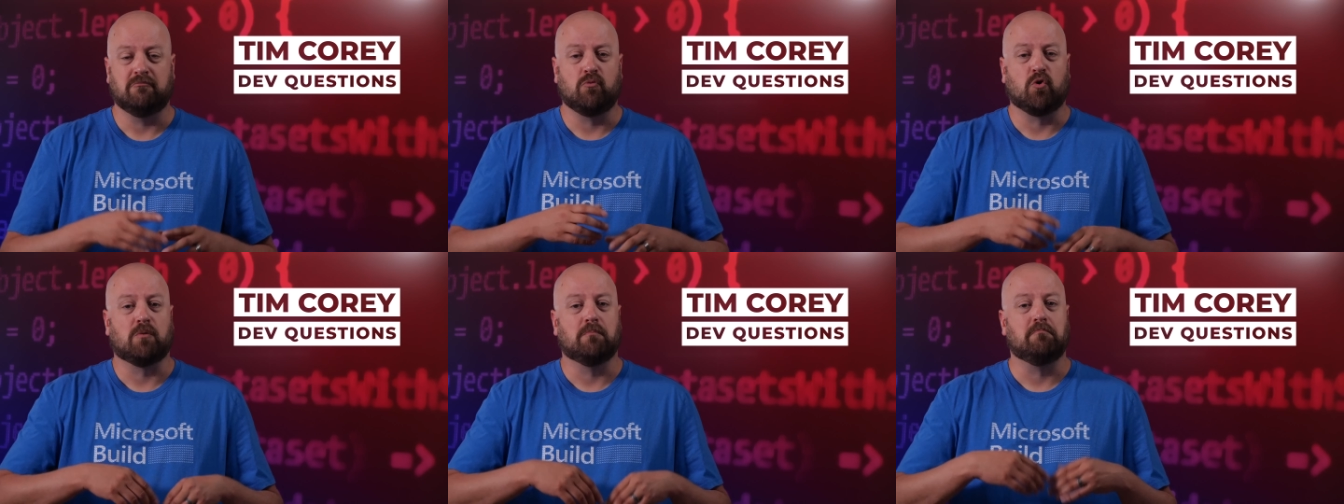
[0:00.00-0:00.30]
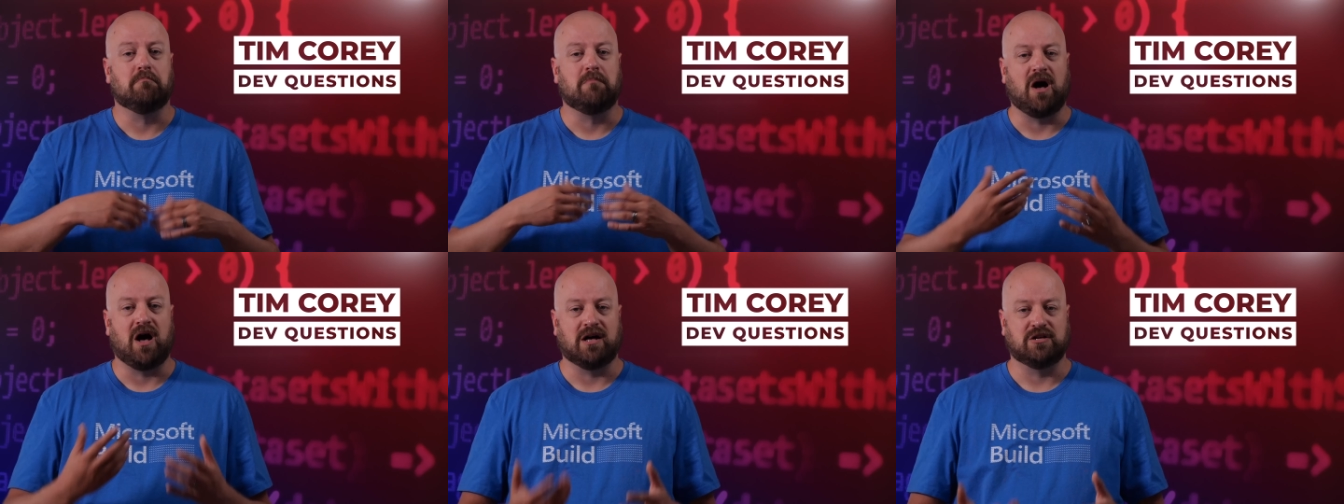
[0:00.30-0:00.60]
a little
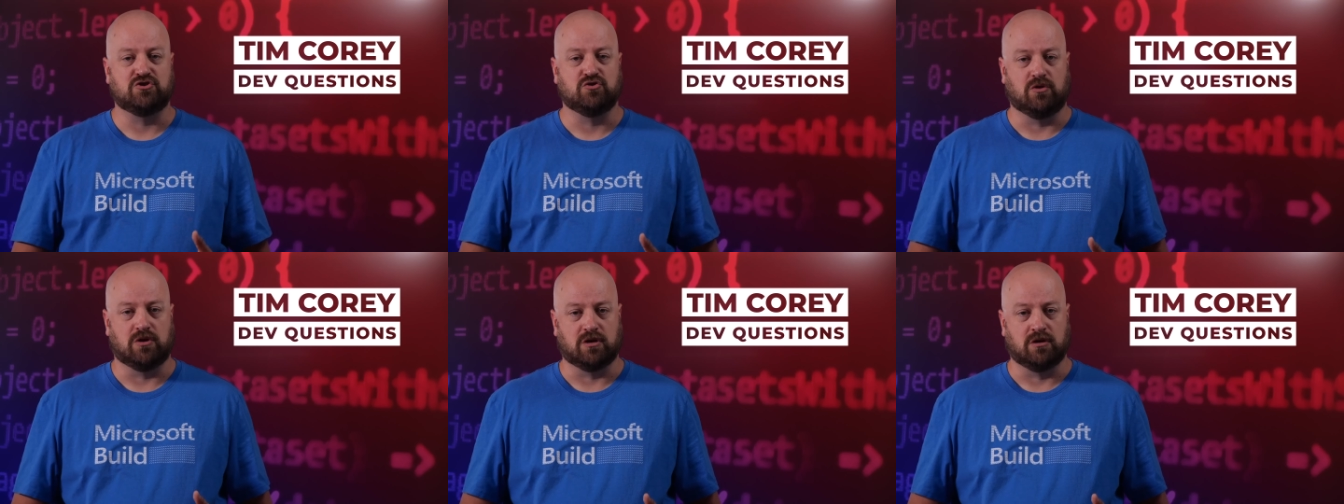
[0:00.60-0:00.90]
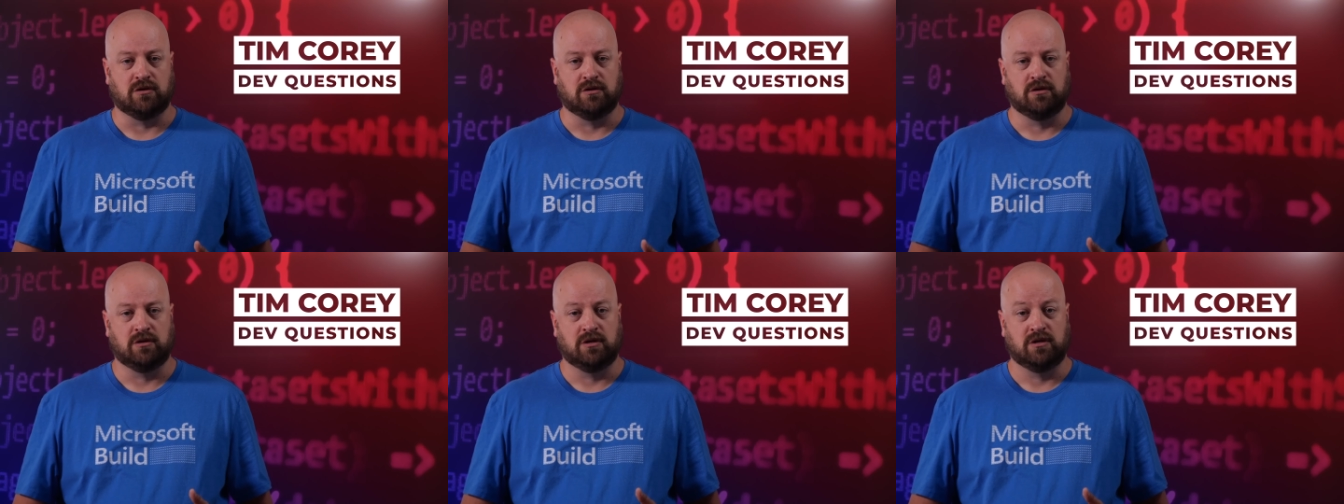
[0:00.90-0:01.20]
more
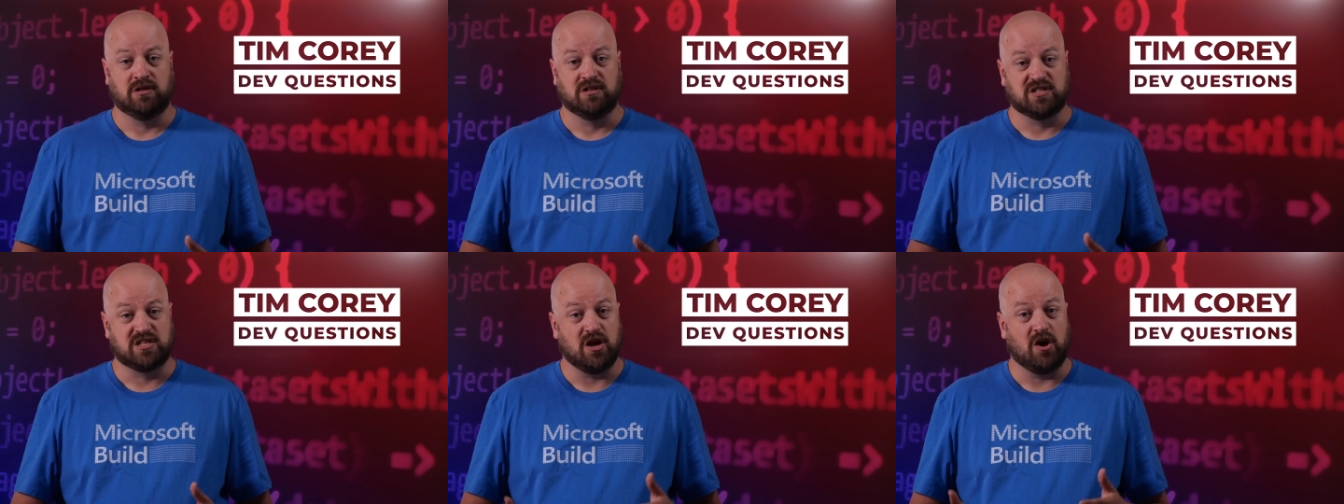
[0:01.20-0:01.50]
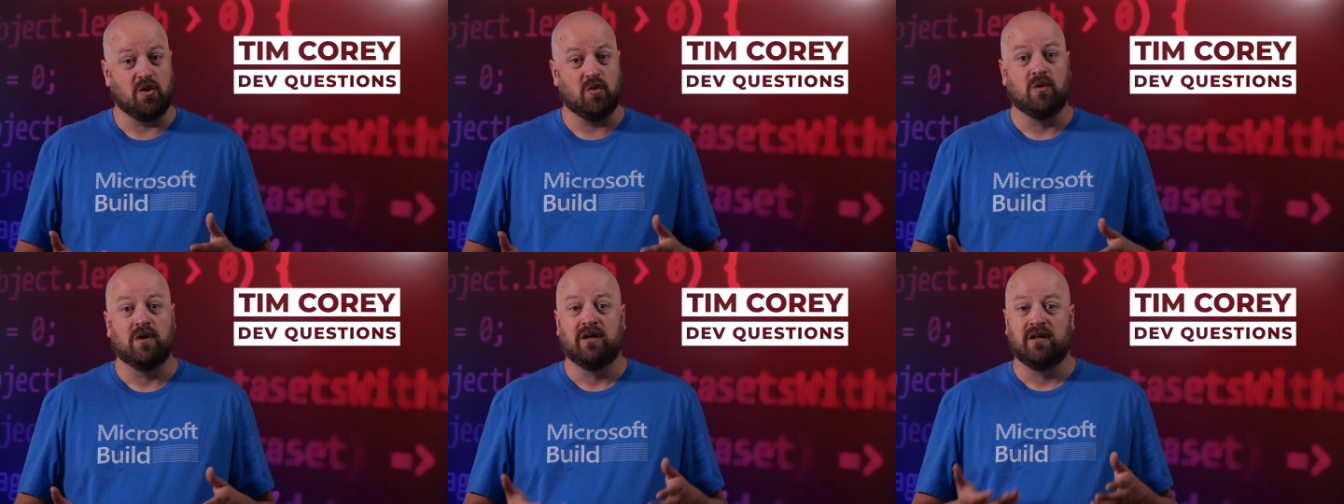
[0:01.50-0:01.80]
modular.
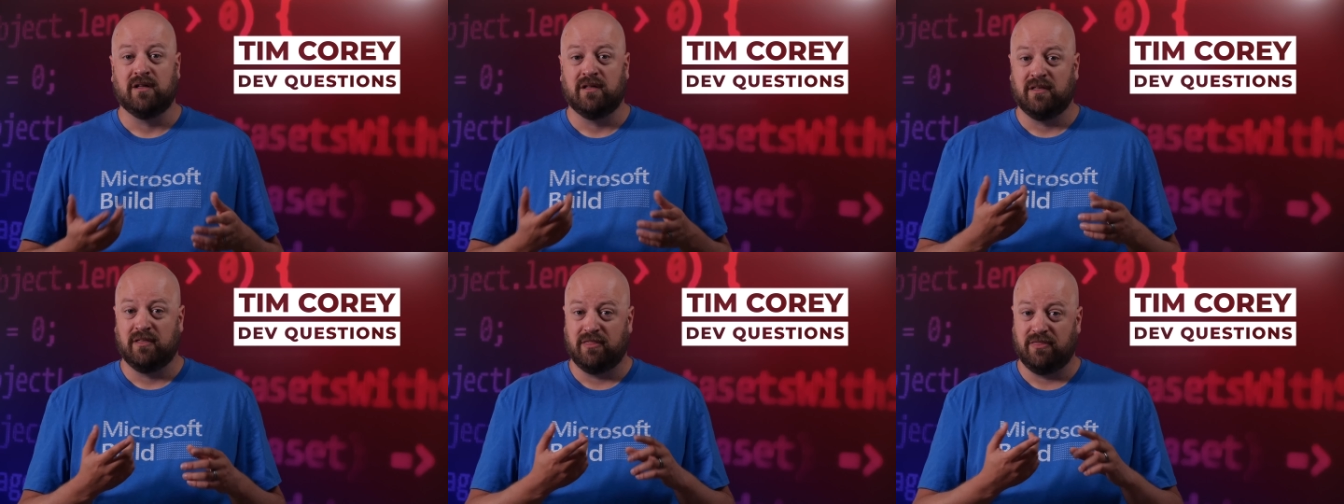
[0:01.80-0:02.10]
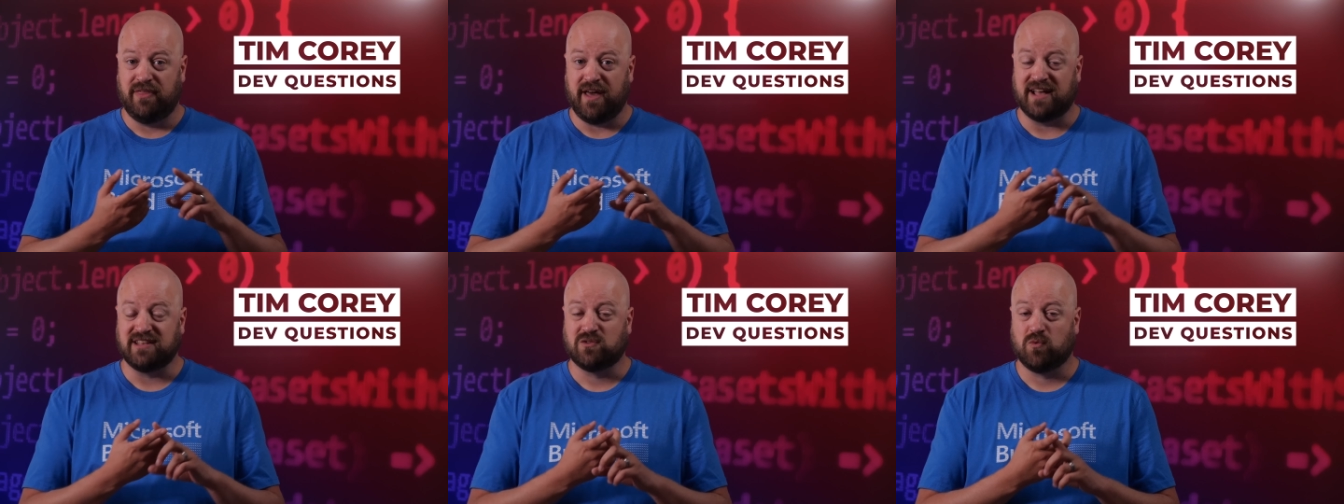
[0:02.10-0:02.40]
So
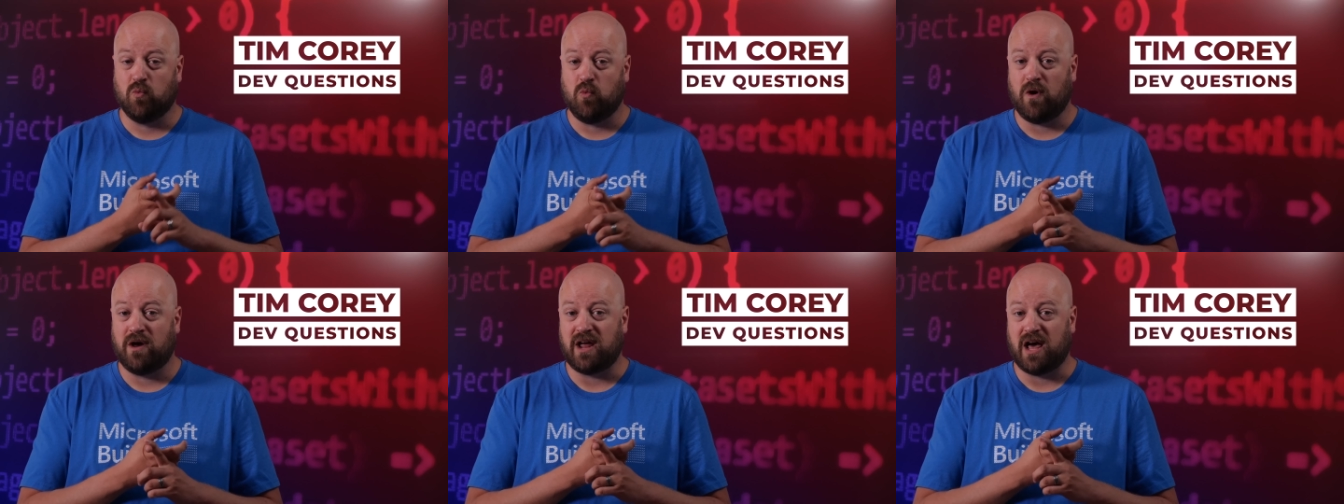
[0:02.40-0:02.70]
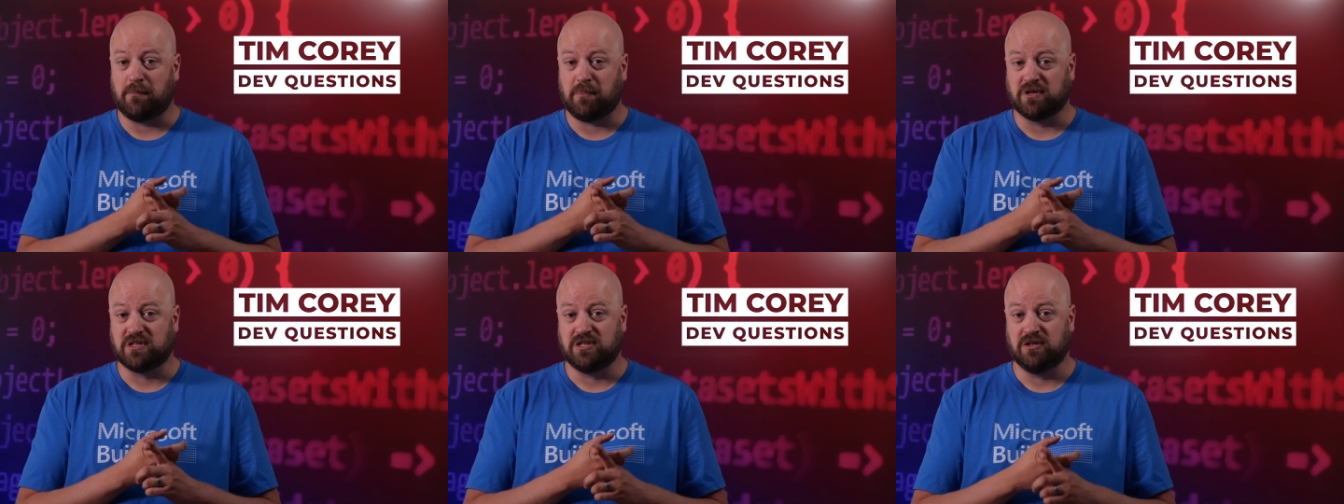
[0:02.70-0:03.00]
that's
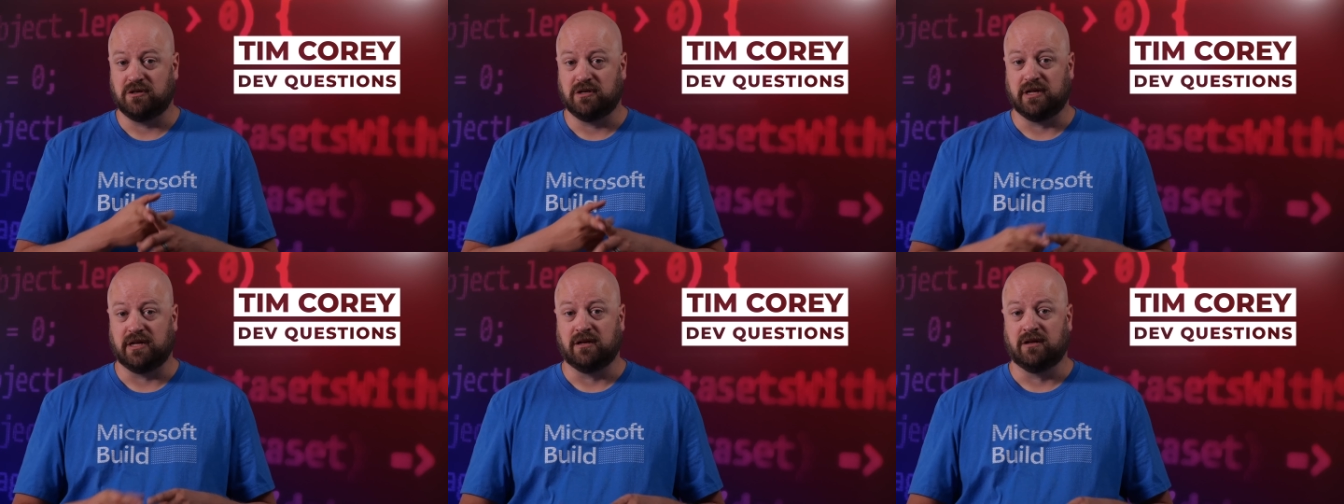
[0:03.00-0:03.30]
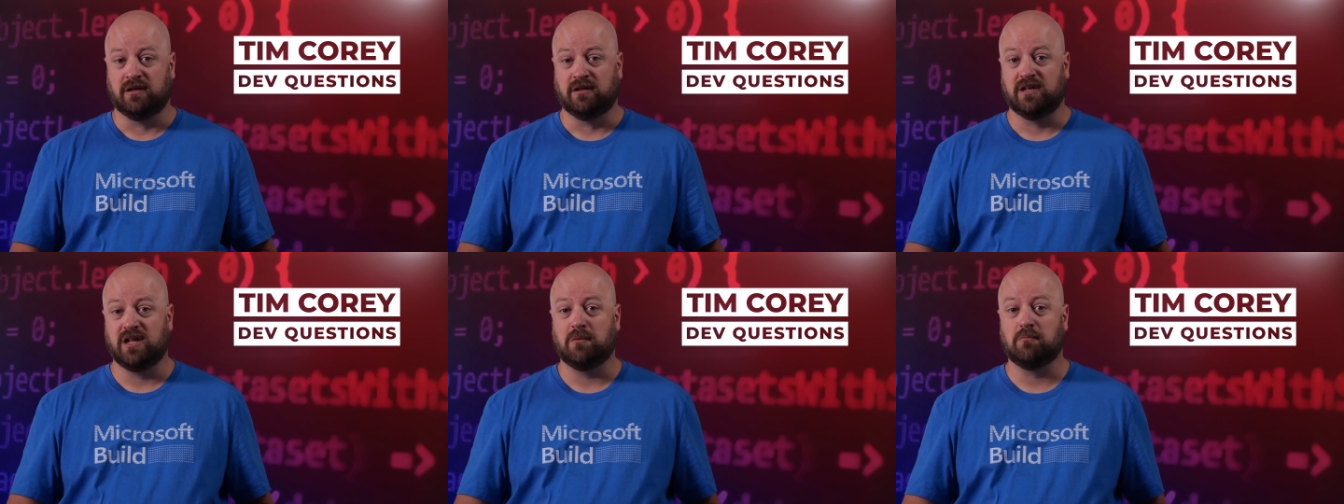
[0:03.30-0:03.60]
one opportunity.